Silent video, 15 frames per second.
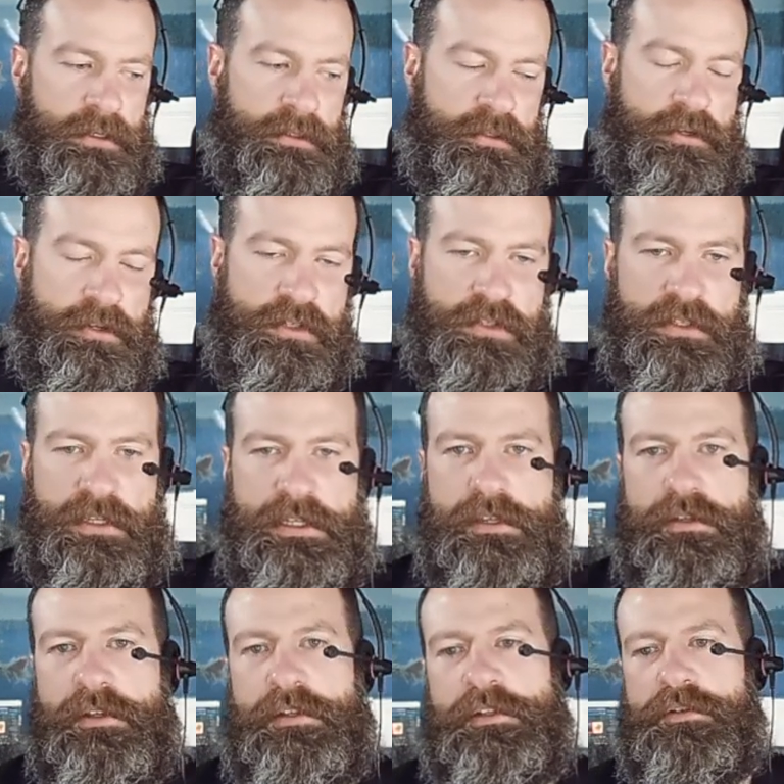Usually
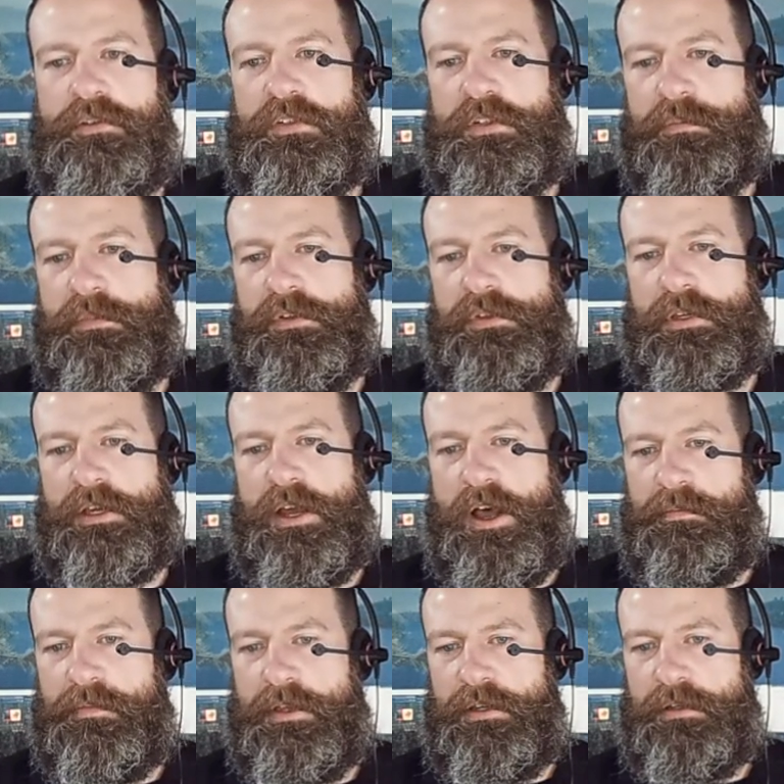you can use some of the
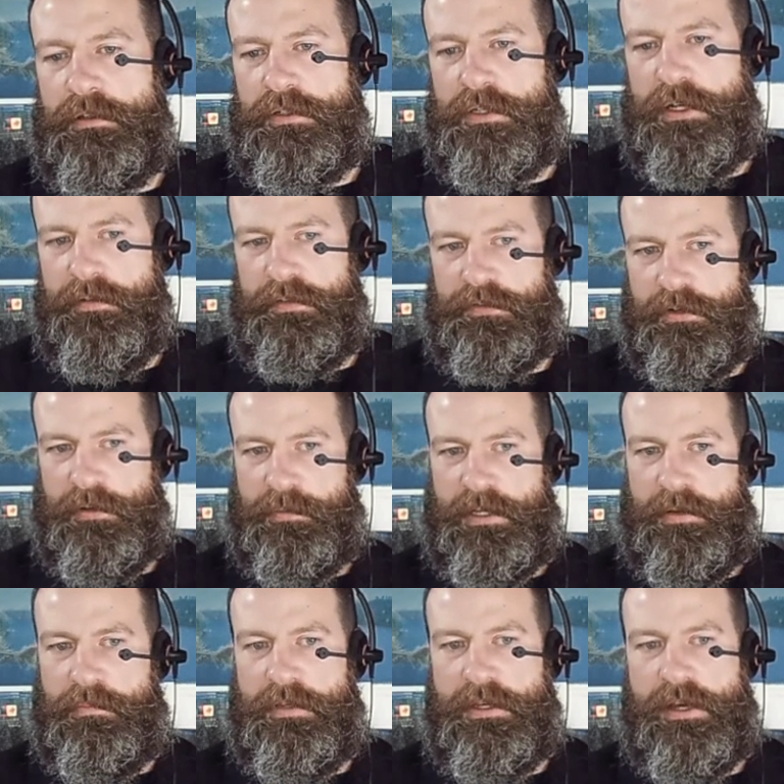common JavaScript
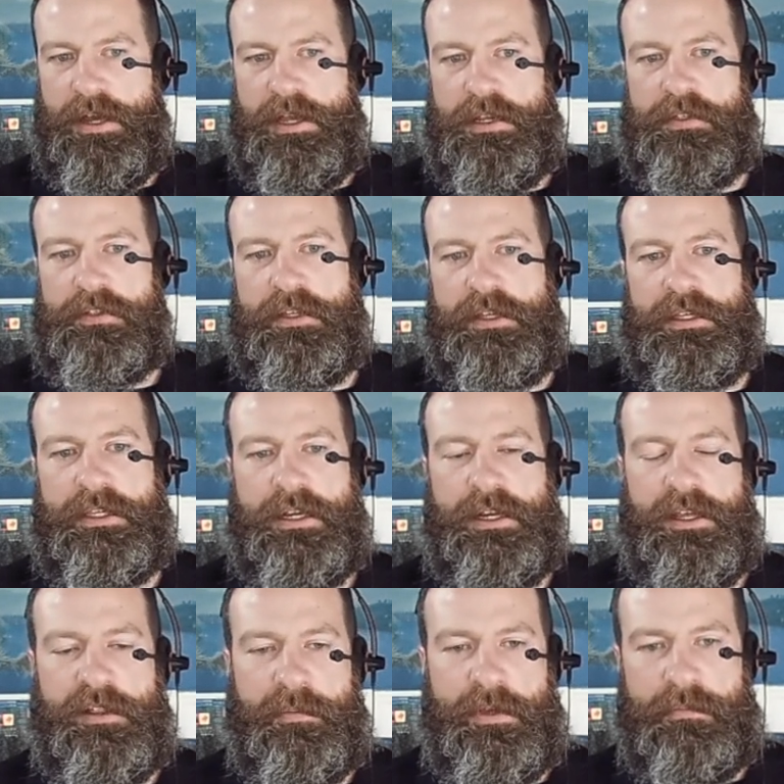APIs like get
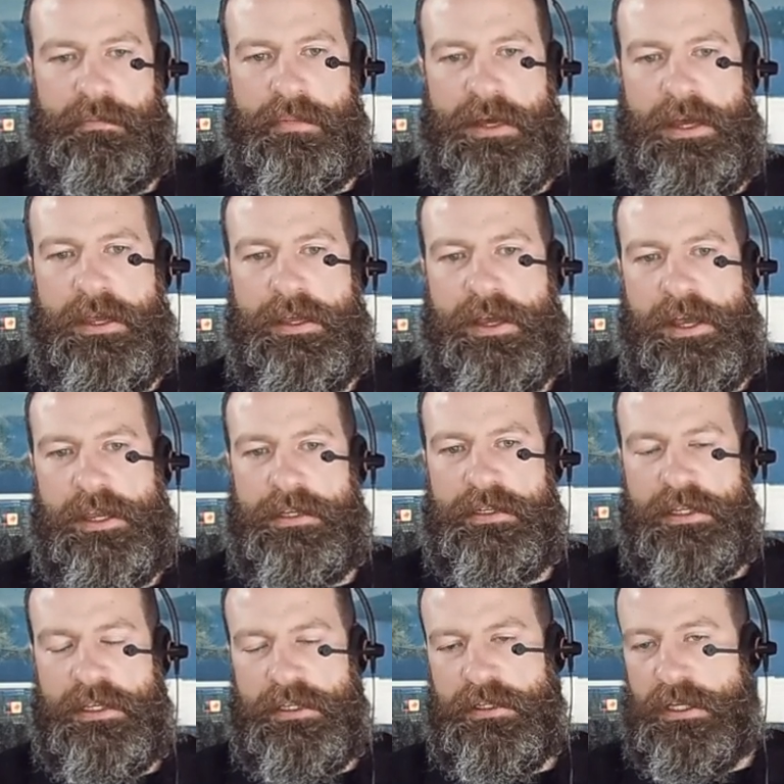element by
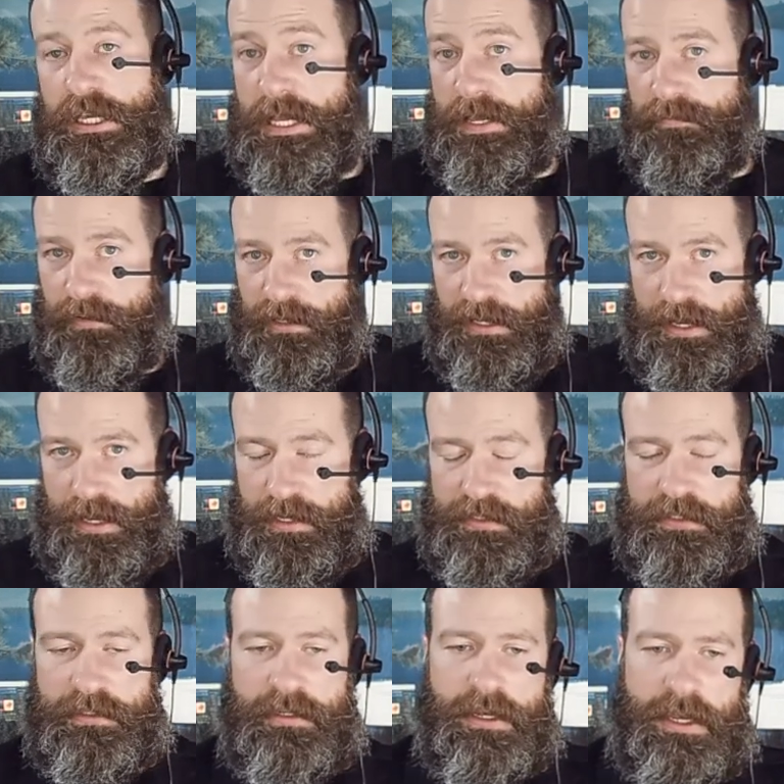ID if it
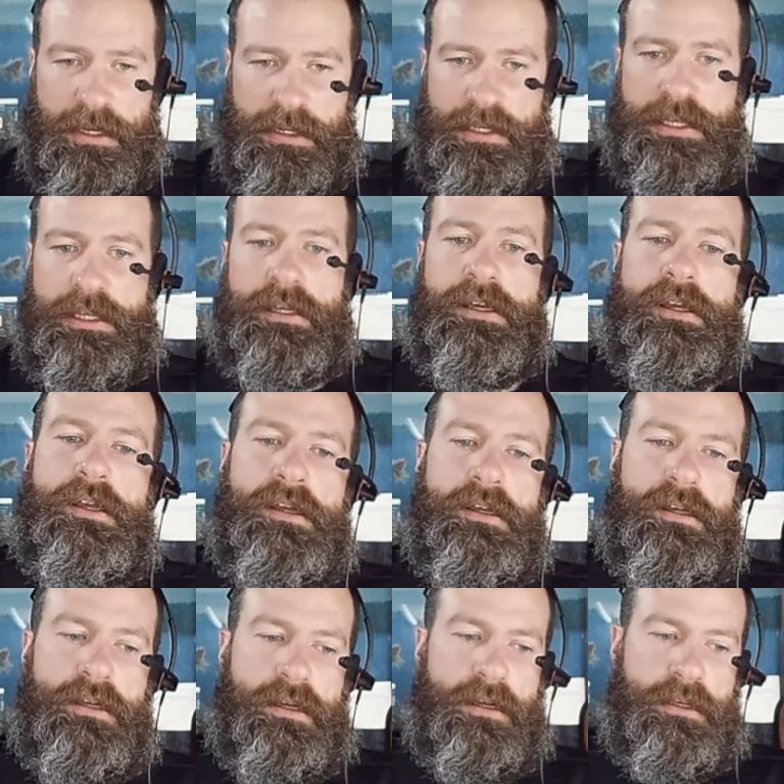has an ID.
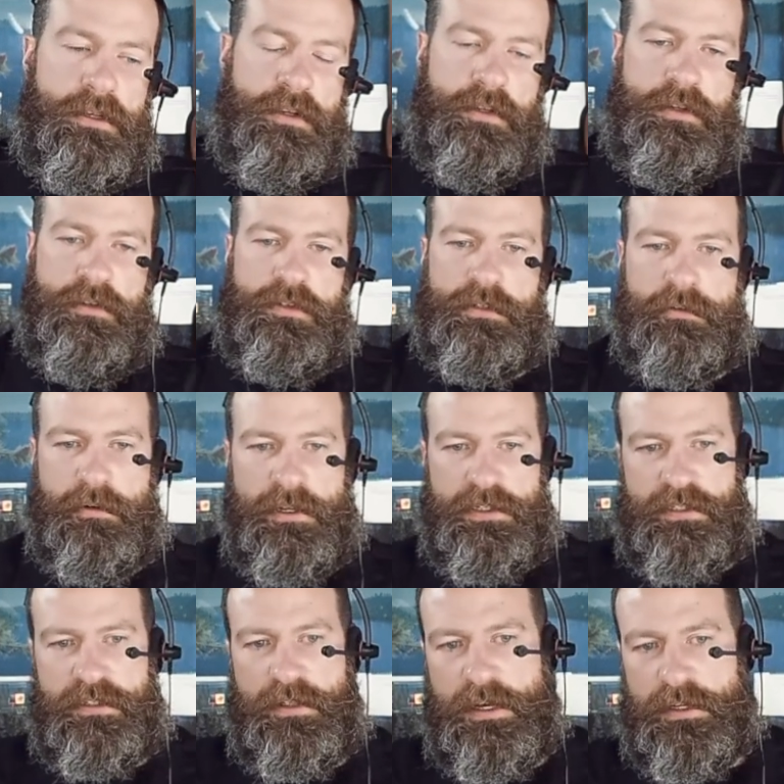You can use query
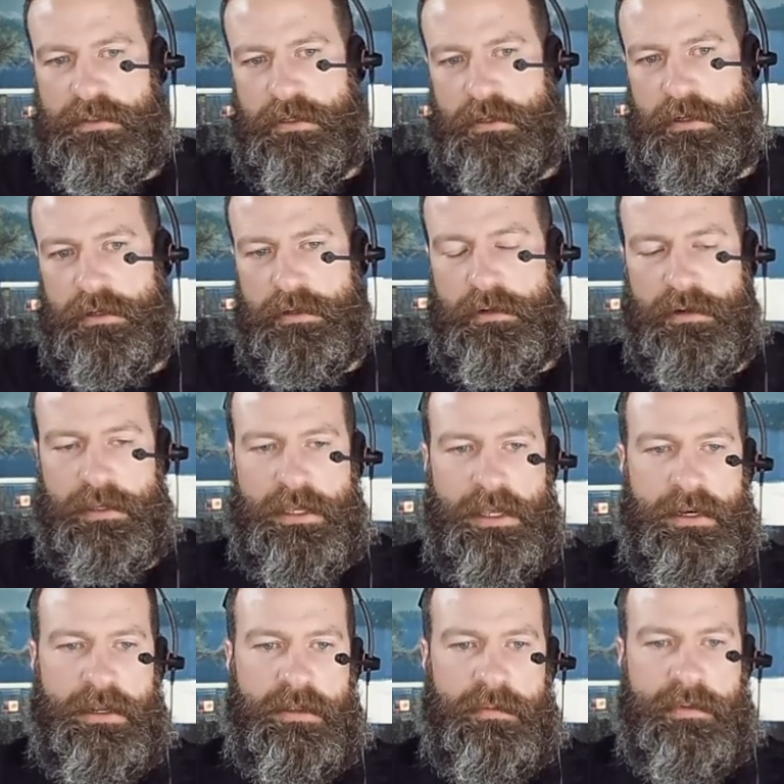selector or
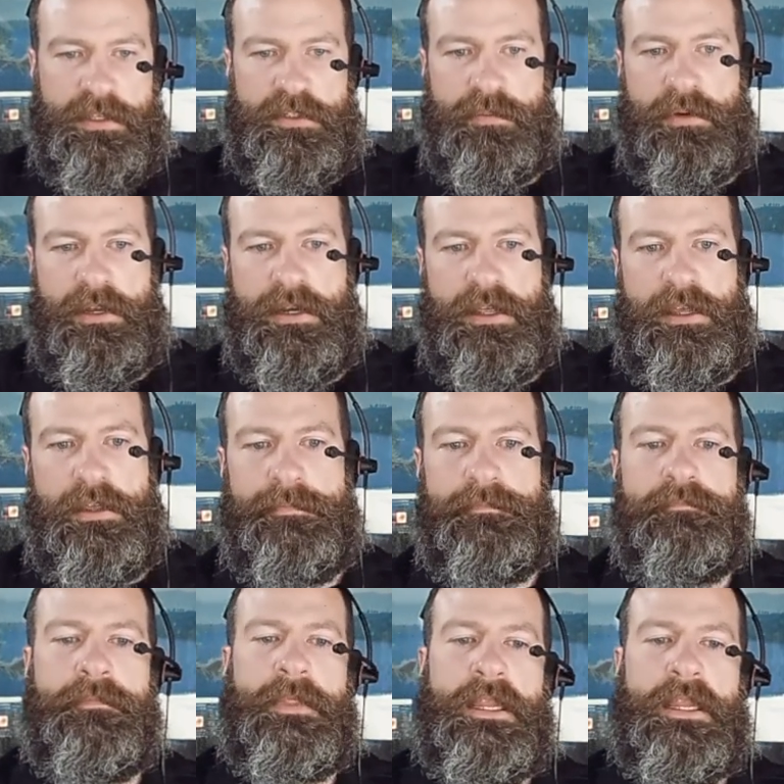get elements by name.